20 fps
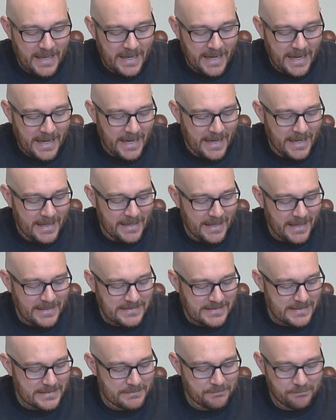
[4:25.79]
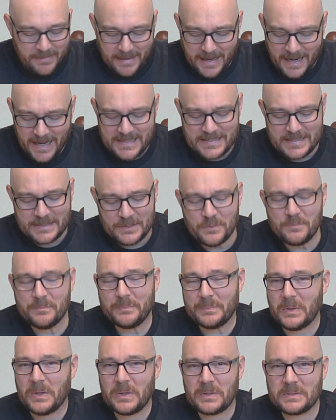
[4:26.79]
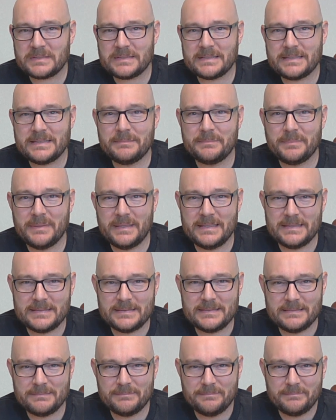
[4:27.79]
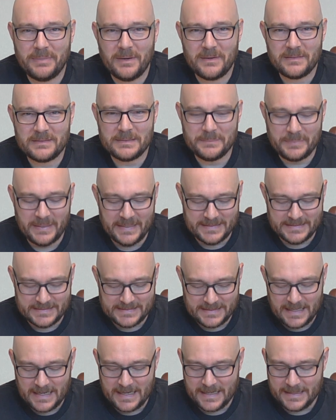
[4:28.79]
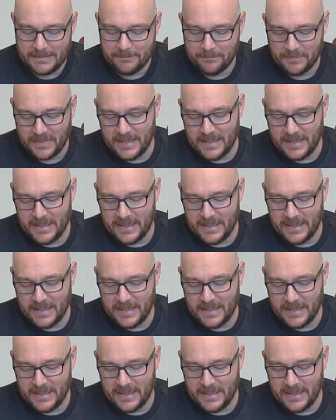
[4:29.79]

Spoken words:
And that's, I assume, partly by design.